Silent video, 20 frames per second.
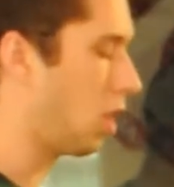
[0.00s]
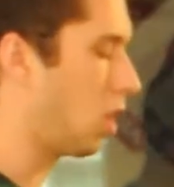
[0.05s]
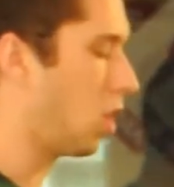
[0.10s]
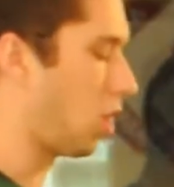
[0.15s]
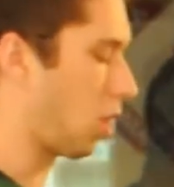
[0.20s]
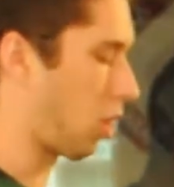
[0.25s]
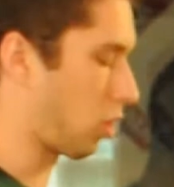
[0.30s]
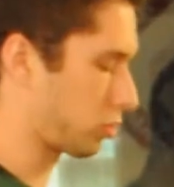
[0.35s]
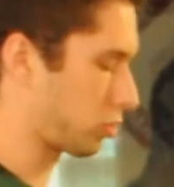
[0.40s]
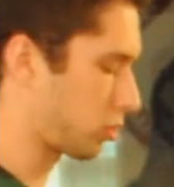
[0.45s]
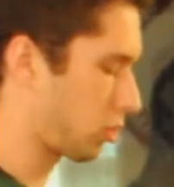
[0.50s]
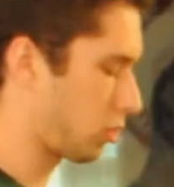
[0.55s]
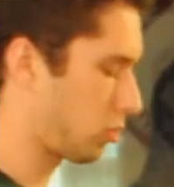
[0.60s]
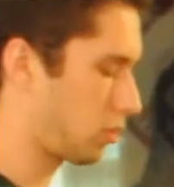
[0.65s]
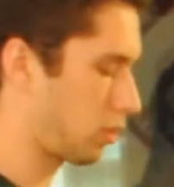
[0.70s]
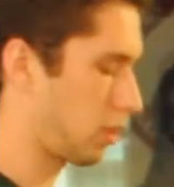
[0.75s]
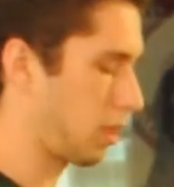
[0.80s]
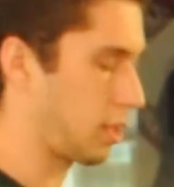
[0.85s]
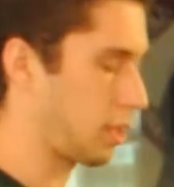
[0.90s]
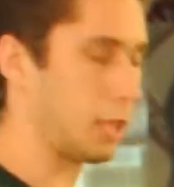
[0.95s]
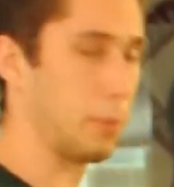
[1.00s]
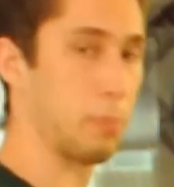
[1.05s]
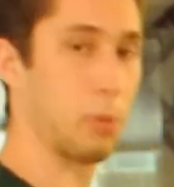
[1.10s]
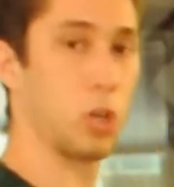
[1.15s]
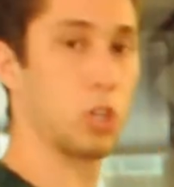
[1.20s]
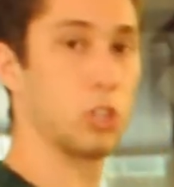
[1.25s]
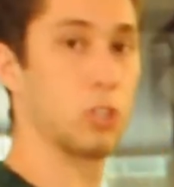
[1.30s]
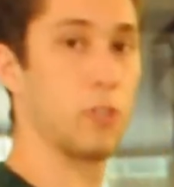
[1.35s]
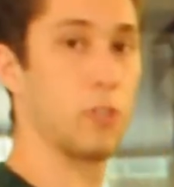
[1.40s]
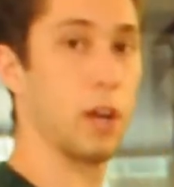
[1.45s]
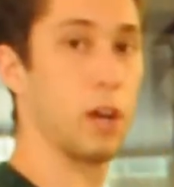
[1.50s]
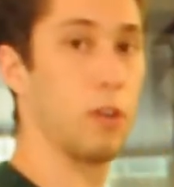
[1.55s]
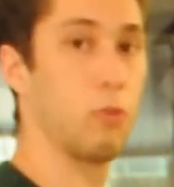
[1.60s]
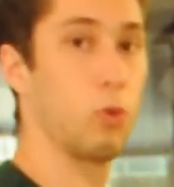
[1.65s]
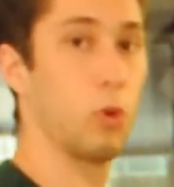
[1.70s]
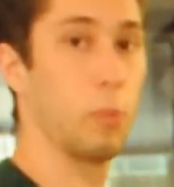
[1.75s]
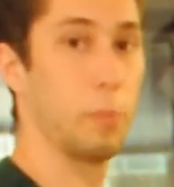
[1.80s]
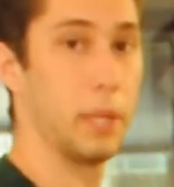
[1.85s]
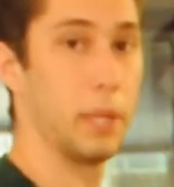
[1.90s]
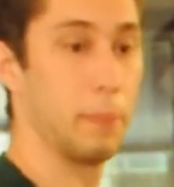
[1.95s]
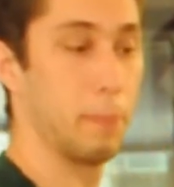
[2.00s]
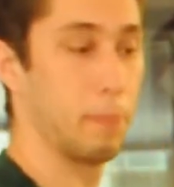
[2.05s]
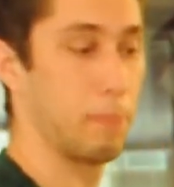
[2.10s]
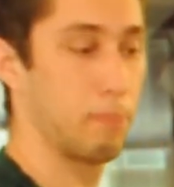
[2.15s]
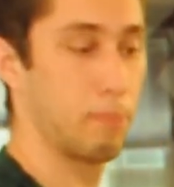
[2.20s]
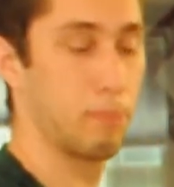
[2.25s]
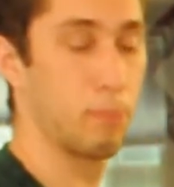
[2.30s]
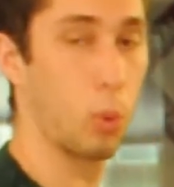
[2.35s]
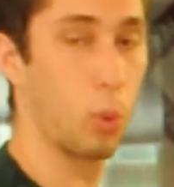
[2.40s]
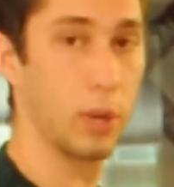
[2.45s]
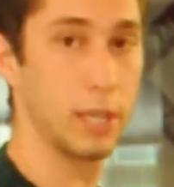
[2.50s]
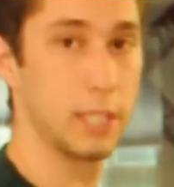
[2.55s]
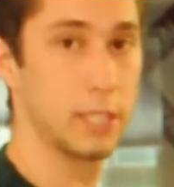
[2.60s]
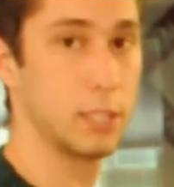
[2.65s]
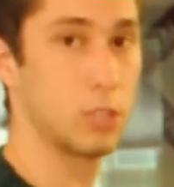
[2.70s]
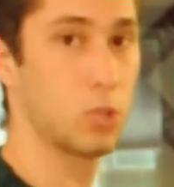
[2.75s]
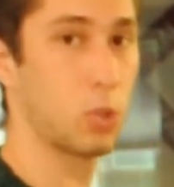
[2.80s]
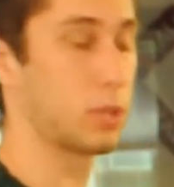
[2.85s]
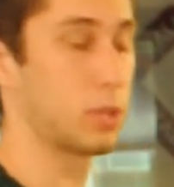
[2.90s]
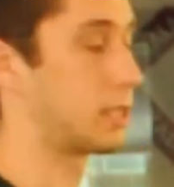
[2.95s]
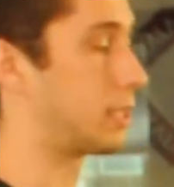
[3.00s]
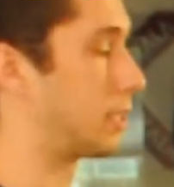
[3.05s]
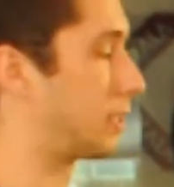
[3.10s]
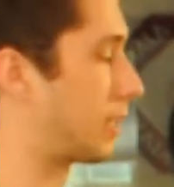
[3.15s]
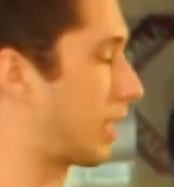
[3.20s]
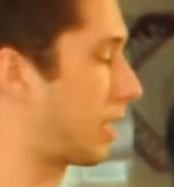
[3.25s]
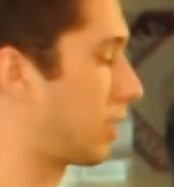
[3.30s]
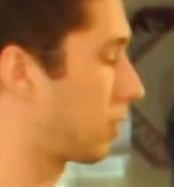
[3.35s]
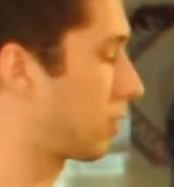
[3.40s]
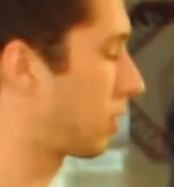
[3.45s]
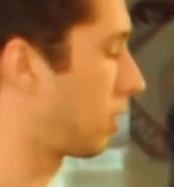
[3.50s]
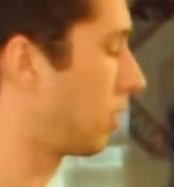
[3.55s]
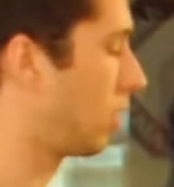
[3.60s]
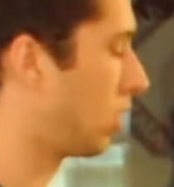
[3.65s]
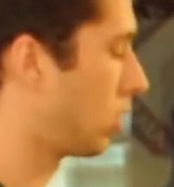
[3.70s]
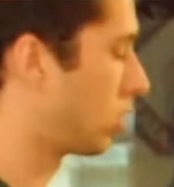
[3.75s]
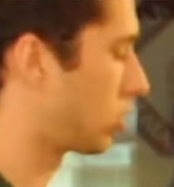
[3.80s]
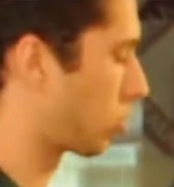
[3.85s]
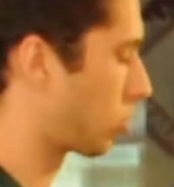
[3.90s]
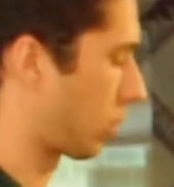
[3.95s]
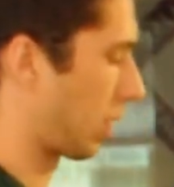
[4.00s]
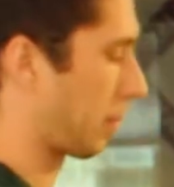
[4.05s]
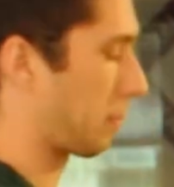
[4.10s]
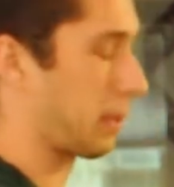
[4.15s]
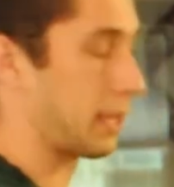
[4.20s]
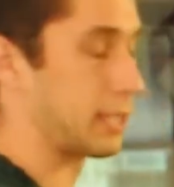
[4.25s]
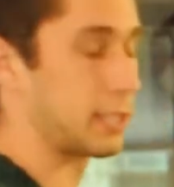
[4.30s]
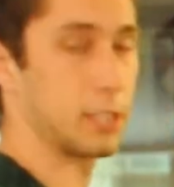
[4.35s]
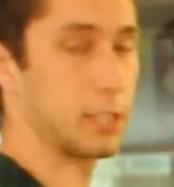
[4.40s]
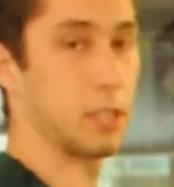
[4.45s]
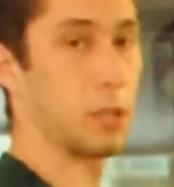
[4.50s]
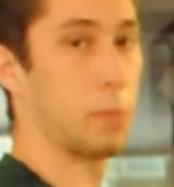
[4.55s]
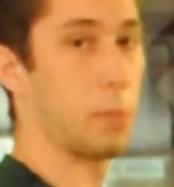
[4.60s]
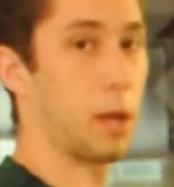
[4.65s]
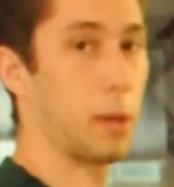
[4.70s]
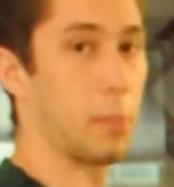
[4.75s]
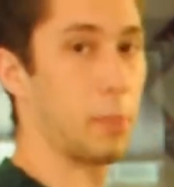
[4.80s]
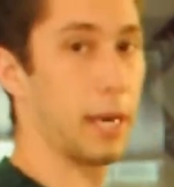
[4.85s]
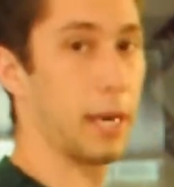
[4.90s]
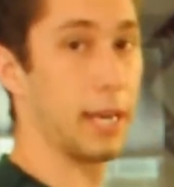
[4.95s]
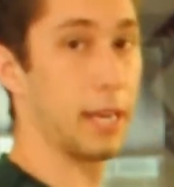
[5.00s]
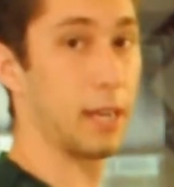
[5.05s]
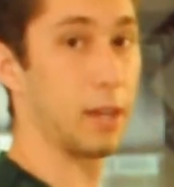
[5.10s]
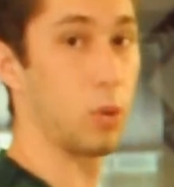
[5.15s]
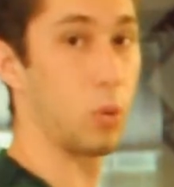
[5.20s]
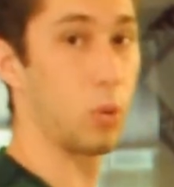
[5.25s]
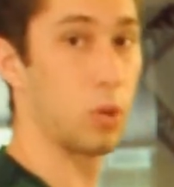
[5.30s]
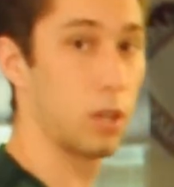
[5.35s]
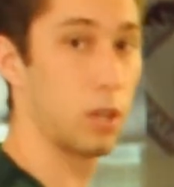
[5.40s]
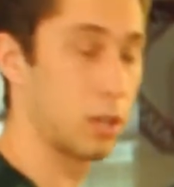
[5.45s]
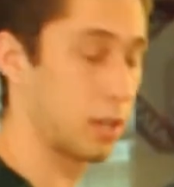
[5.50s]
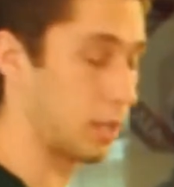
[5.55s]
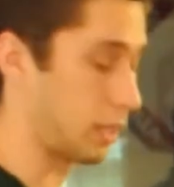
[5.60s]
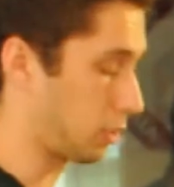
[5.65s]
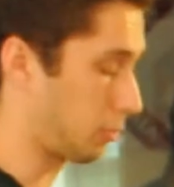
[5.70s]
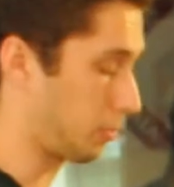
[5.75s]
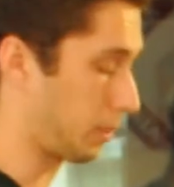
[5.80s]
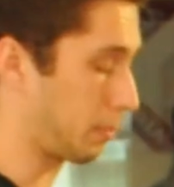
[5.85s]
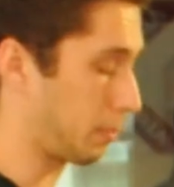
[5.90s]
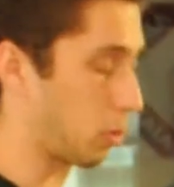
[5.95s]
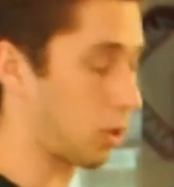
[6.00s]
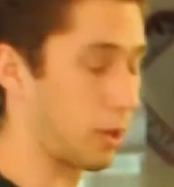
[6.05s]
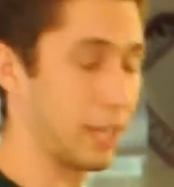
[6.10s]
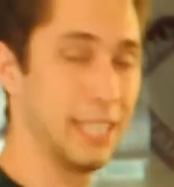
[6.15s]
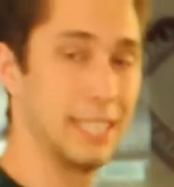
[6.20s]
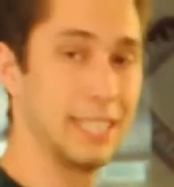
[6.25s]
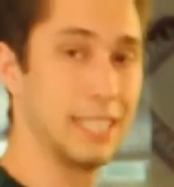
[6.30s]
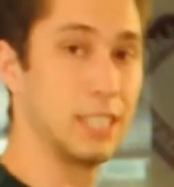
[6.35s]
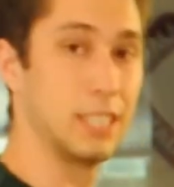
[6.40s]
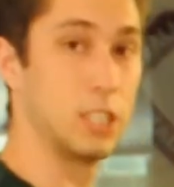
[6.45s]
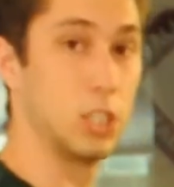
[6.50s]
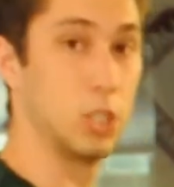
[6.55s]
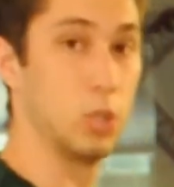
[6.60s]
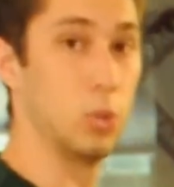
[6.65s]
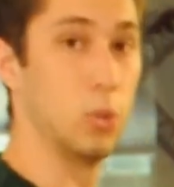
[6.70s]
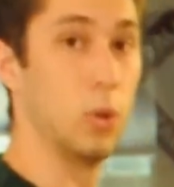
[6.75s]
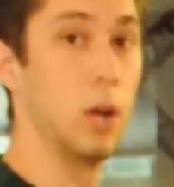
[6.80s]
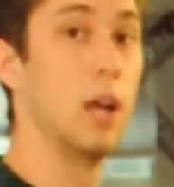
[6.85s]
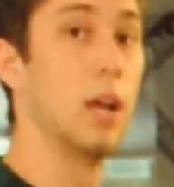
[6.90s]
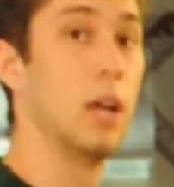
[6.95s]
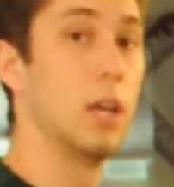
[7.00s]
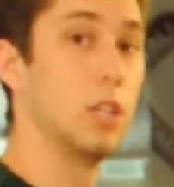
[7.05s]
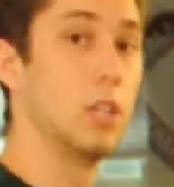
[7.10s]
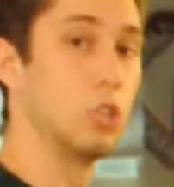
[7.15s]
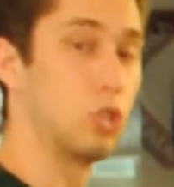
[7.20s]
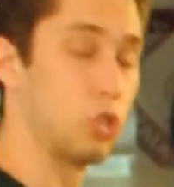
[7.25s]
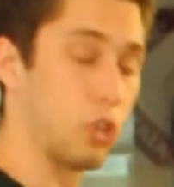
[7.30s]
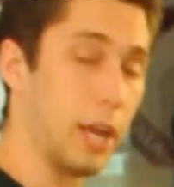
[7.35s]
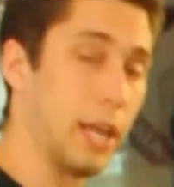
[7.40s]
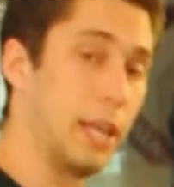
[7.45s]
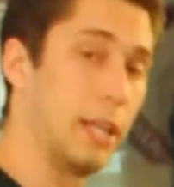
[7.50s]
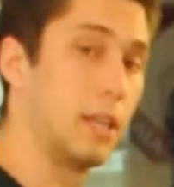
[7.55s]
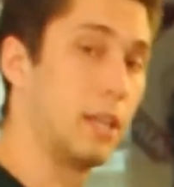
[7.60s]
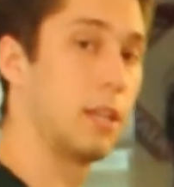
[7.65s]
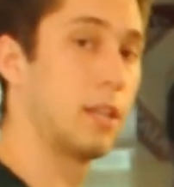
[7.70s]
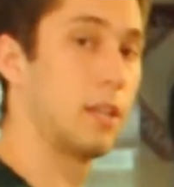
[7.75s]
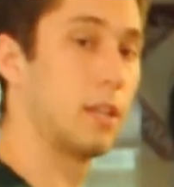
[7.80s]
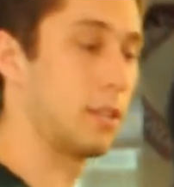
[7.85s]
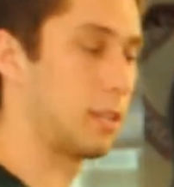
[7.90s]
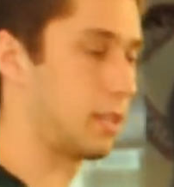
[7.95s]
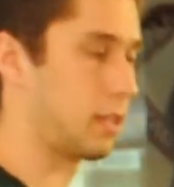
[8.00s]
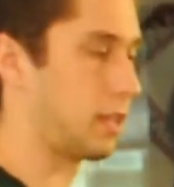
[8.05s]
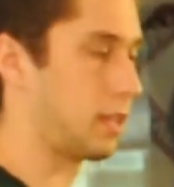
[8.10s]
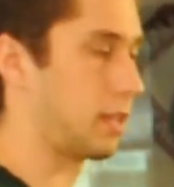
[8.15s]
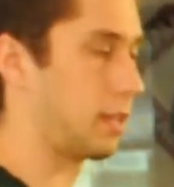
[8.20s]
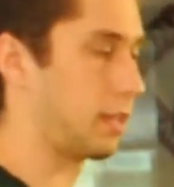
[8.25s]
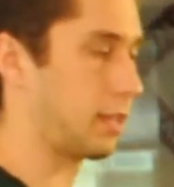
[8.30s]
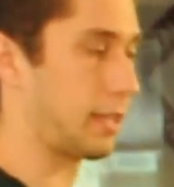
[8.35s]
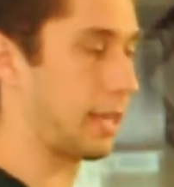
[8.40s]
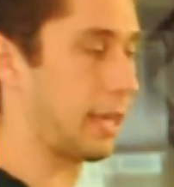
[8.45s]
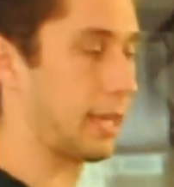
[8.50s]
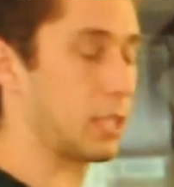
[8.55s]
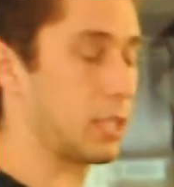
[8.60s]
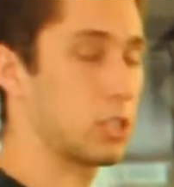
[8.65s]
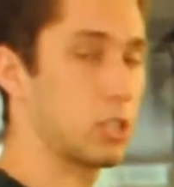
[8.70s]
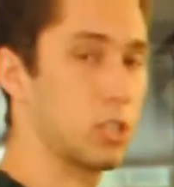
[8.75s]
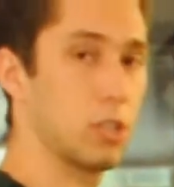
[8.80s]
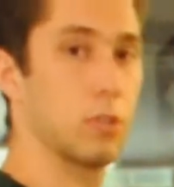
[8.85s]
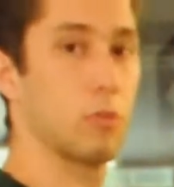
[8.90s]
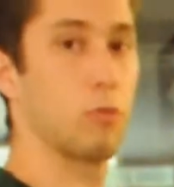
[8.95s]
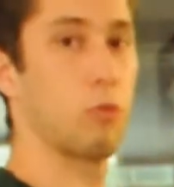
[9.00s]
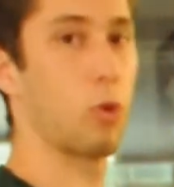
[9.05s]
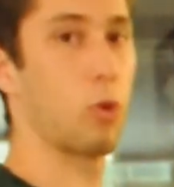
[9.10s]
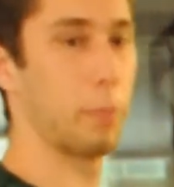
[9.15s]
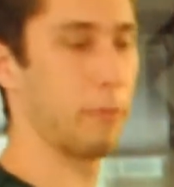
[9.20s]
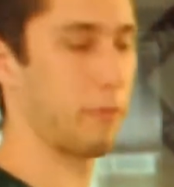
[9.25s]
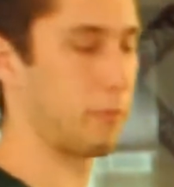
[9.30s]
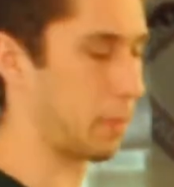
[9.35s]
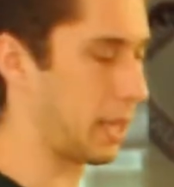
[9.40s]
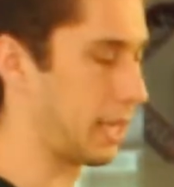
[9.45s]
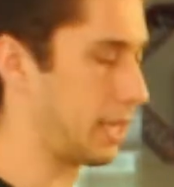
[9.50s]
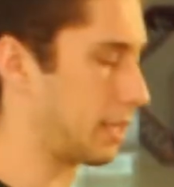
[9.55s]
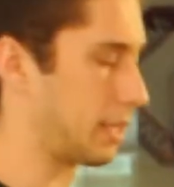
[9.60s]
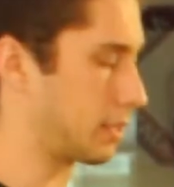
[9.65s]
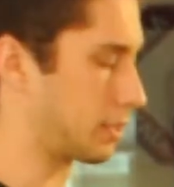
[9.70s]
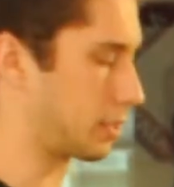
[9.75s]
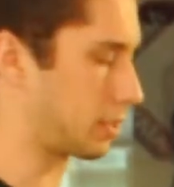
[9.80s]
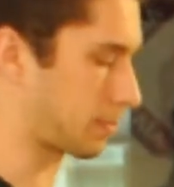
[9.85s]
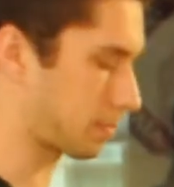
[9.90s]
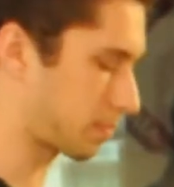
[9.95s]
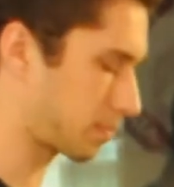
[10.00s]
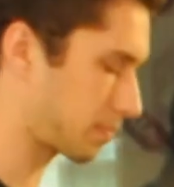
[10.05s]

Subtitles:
Also, the purge valve will be pointed towards the center. So when I place this in the bottom right hand corner, it'll be more easy to drain the canister for maintenance.